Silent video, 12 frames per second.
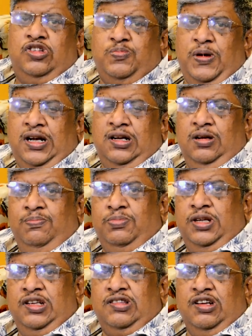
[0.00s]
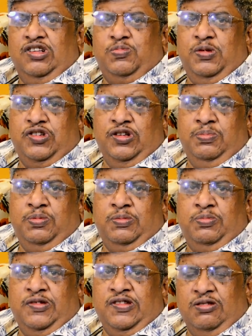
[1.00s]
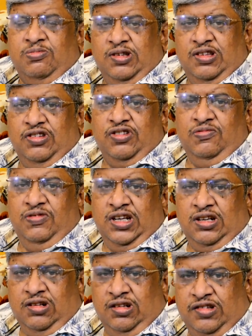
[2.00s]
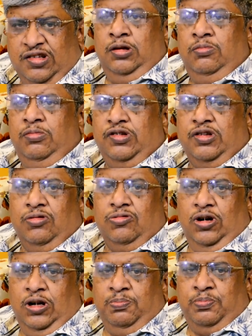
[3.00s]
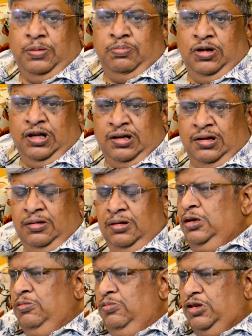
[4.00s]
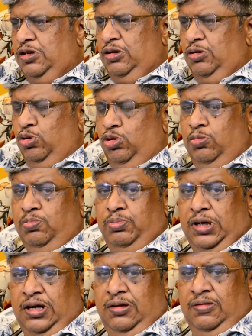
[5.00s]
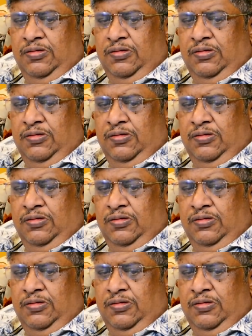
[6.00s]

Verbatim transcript: SPAC companies are special purpose acquisition vehicles which have gone public with a known big